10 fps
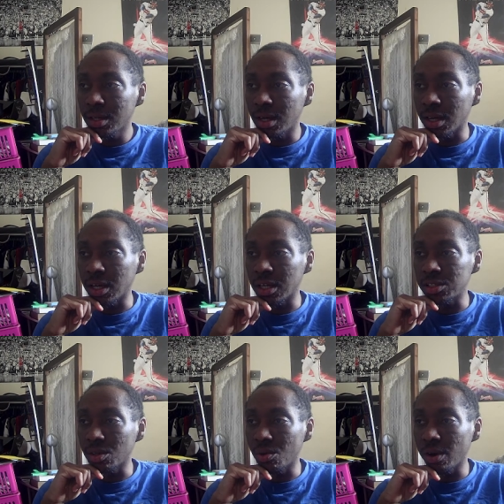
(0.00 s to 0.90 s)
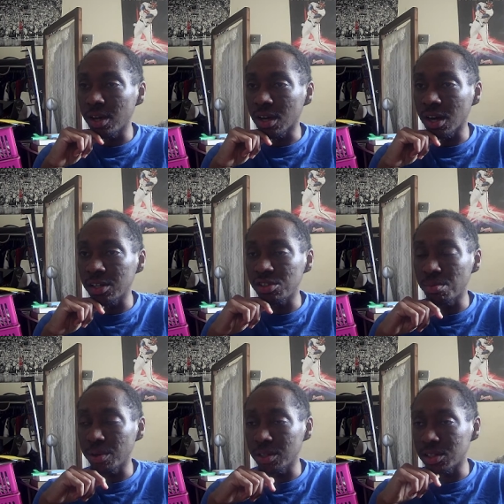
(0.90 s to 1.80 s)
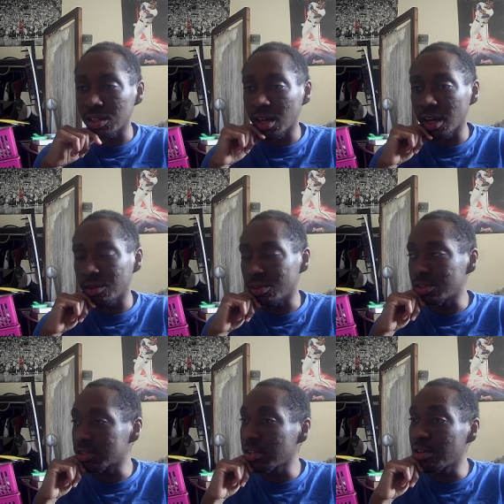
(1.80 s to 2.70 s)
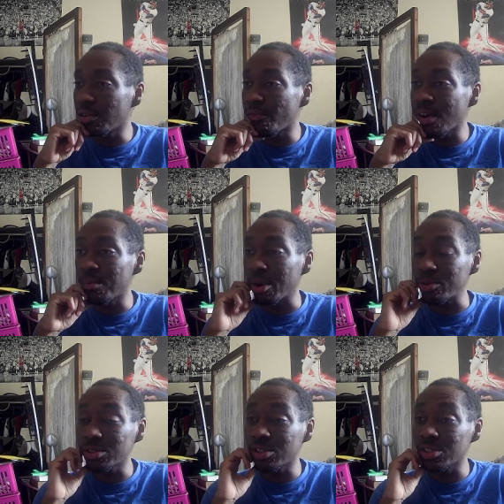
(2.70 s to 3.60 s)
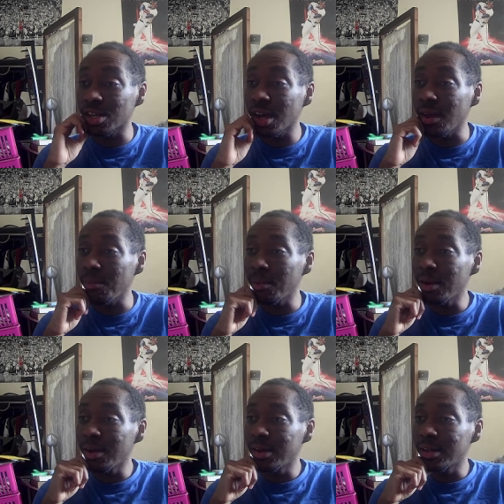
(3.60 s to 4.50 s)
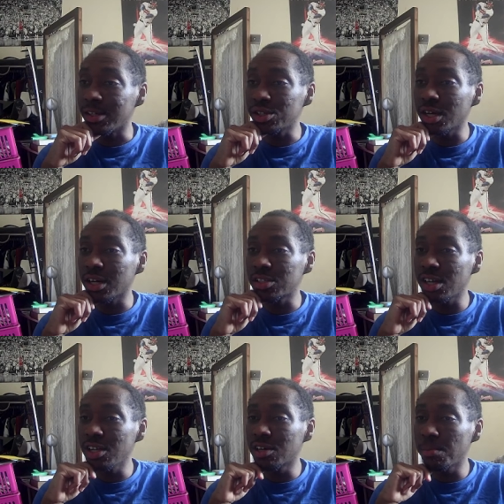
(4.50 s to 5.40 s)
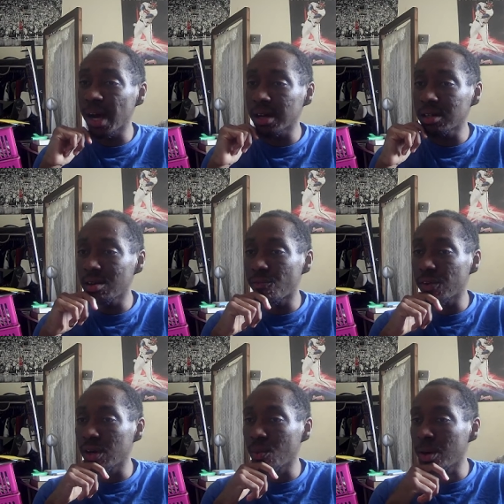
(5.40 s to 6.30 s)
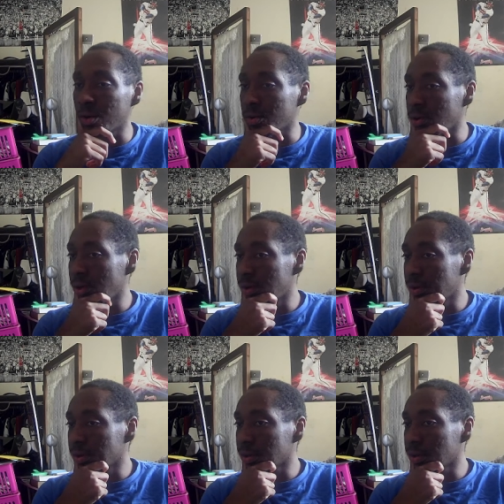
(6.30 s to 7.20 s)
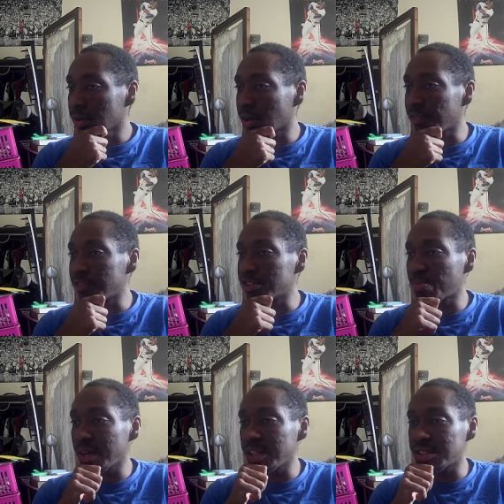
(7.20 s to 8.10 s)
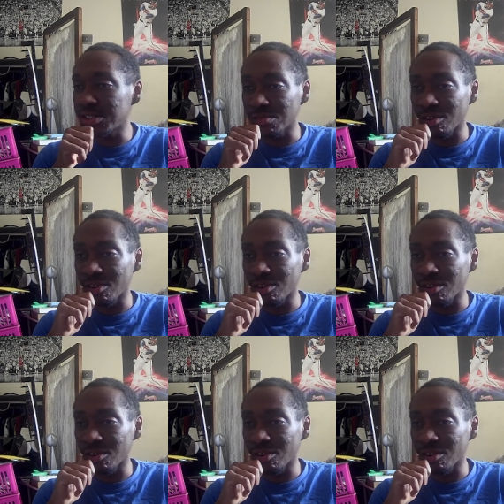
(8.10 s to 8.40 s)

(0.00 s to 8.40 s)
And gets it away. Akanji brings it down. They're just going to defend most of this game. They just got to stay compact and defend well. Cover the spaces of